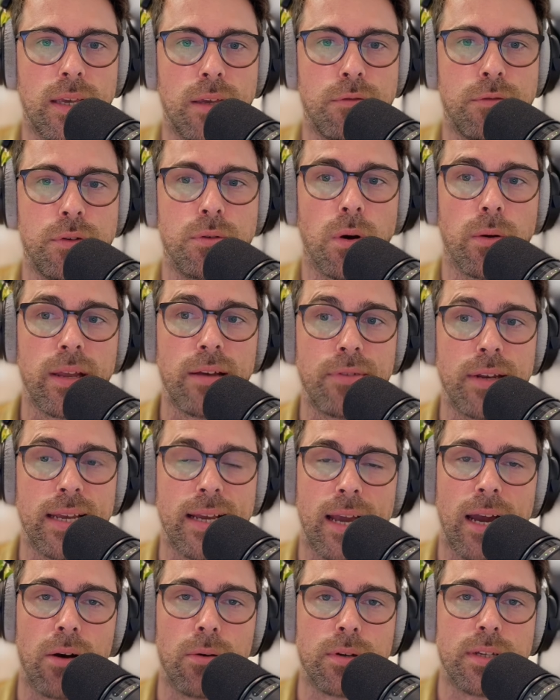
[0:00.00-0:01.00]
If you don't have an
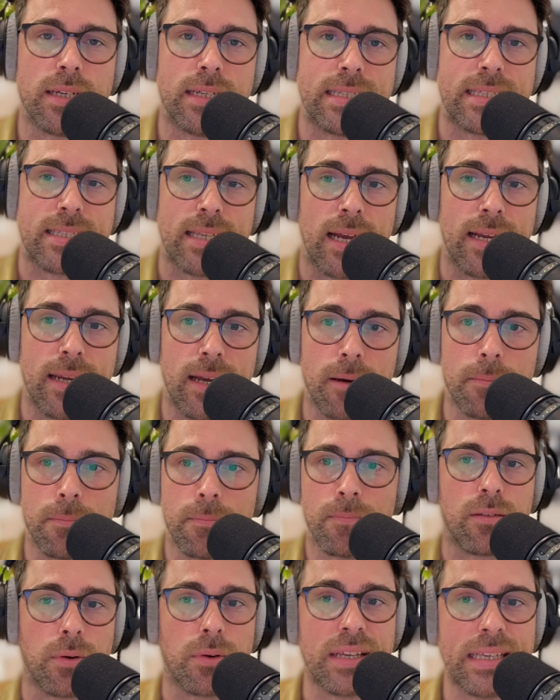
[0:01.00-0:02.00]
account, sign up.
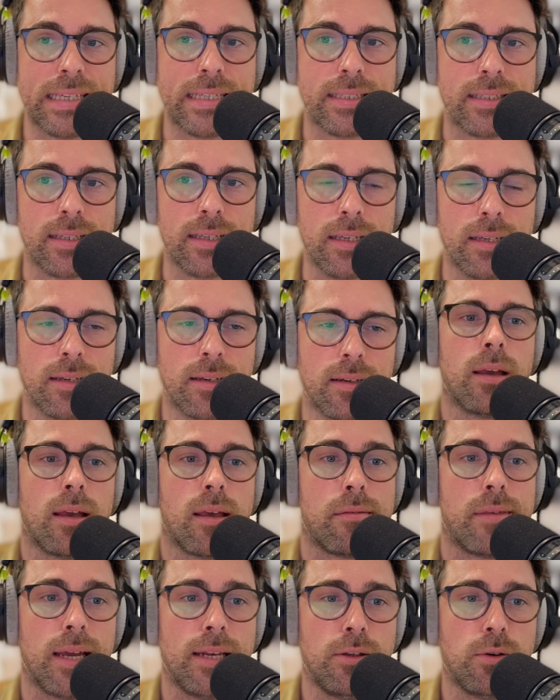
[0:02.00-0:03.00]
It's very easy.
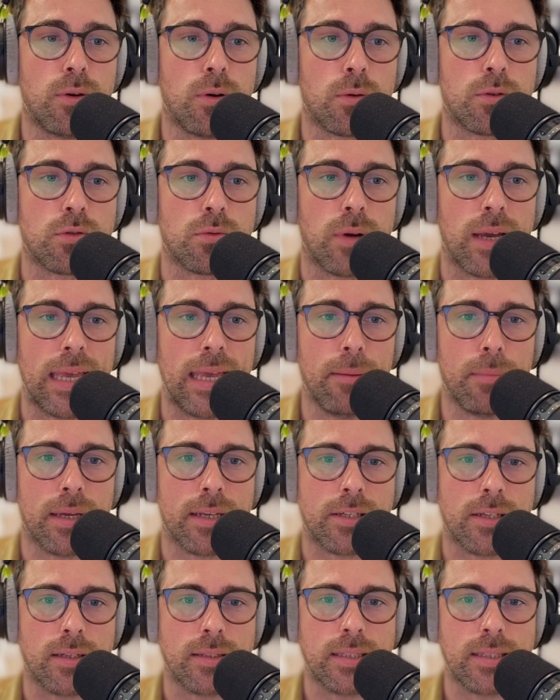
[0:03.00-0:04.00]
Then you go to
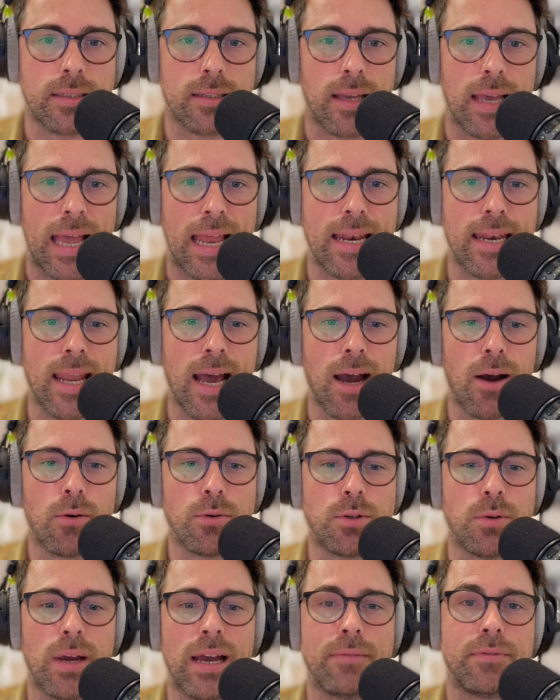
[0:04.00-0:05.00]
images, and now
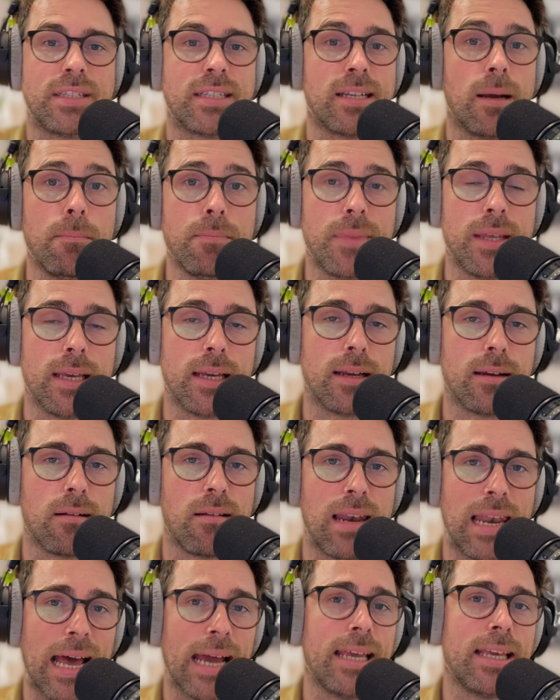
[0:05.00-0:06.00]
you have something
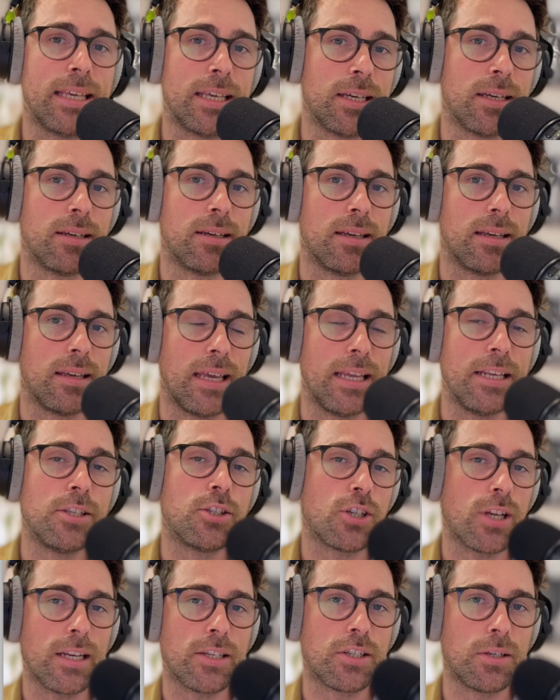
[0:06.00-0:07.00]
like in
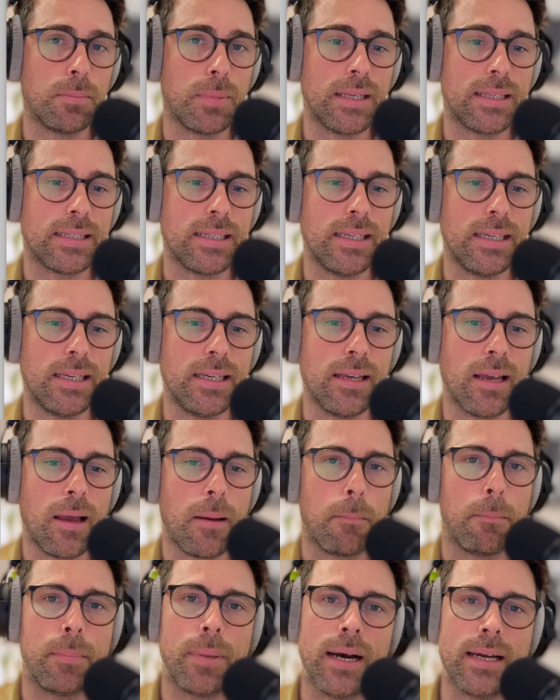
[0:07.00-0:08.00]
ChatGPT,
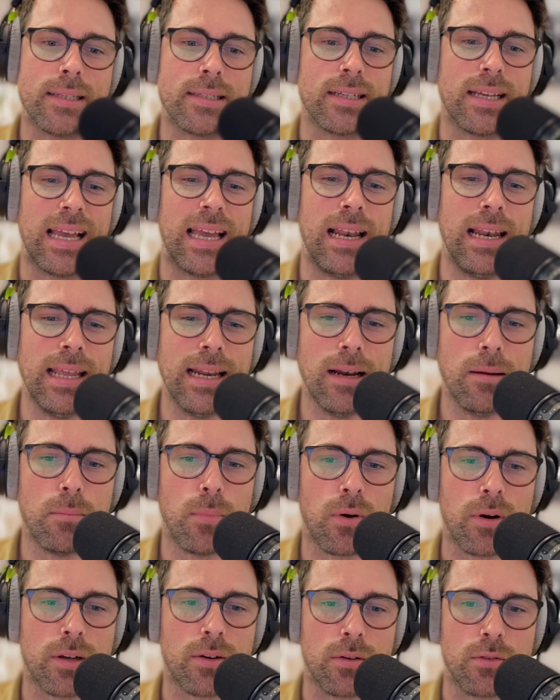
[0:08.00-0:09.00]
but a little
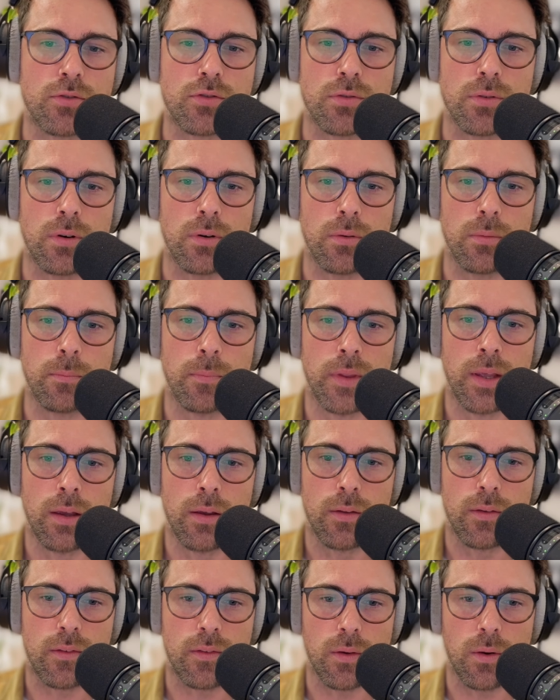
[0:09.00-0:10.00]
more control.
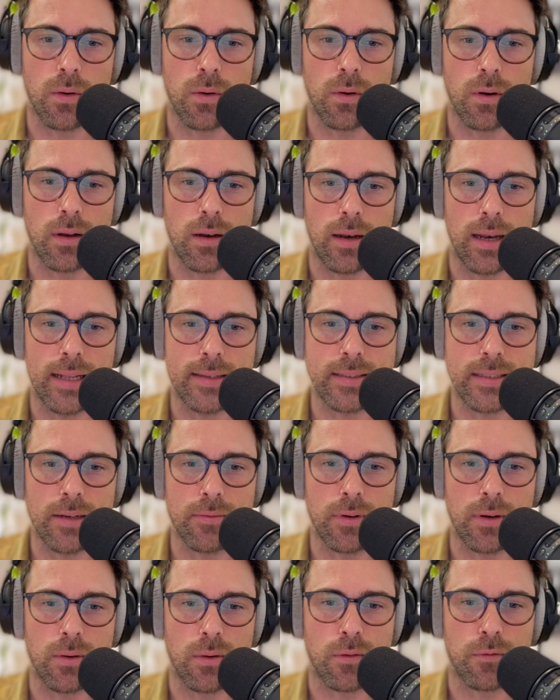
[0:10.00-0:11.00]
So let's
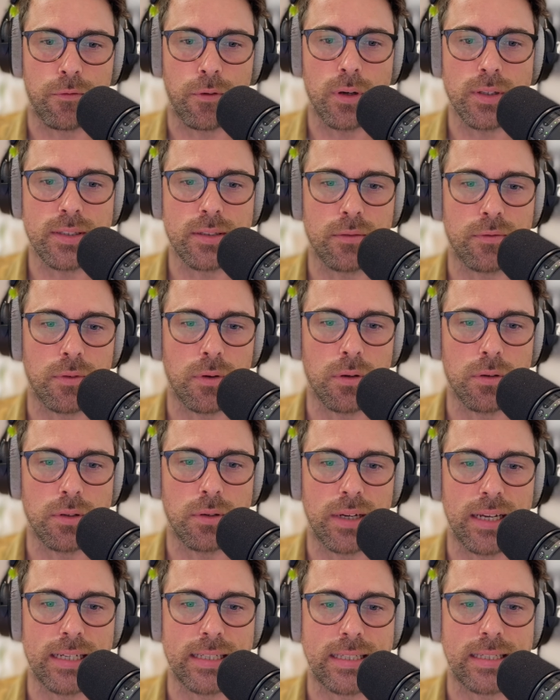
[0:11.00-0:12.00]
have a look. First of all,
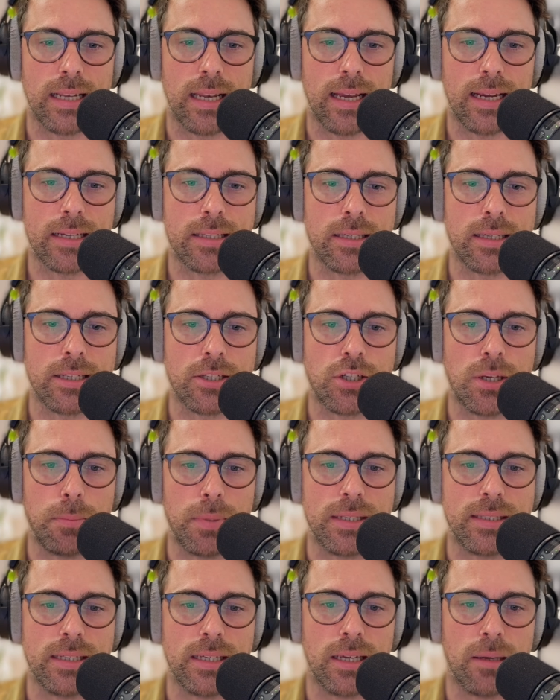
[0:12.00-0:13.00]
you're going to select
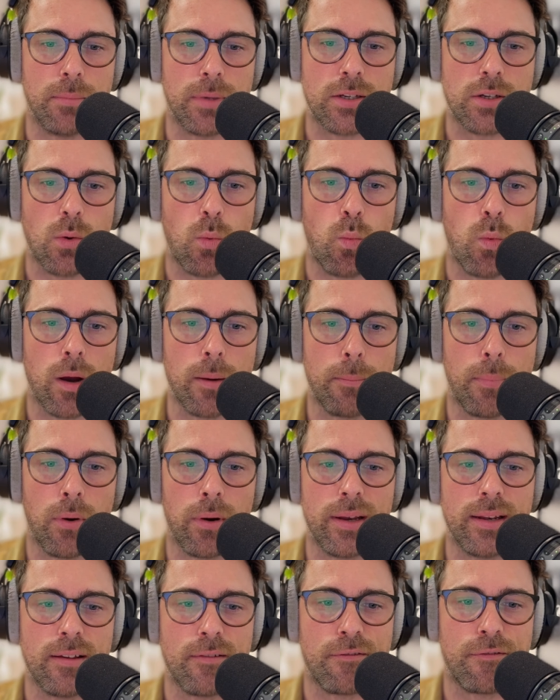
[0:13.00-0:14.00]
GPT Image
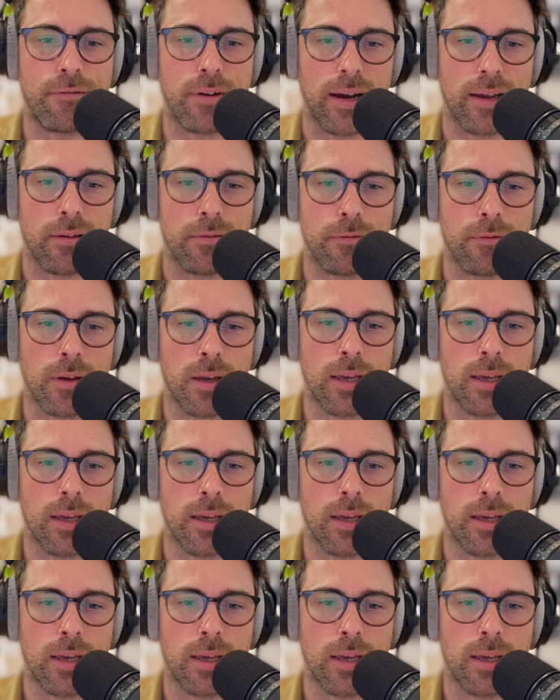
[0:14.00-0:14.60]
1.5.